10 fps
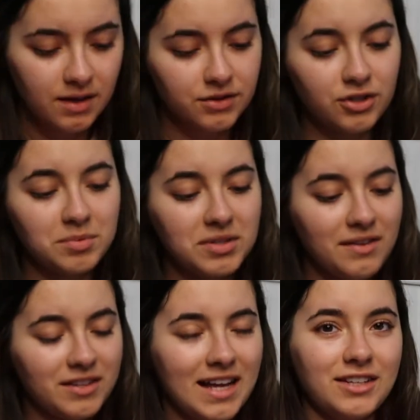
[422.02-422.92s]
So you're supposed to
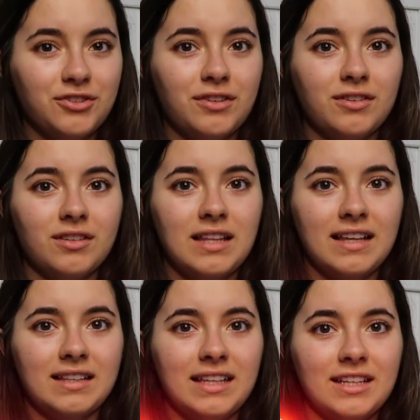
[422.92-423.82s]
have a kind of
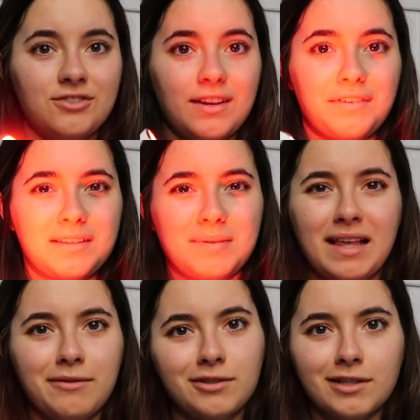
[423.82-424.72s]
like clean and dry face, but
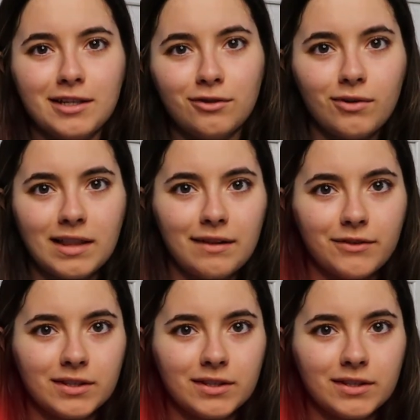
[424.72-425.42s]
like we're just gonna ignore that for a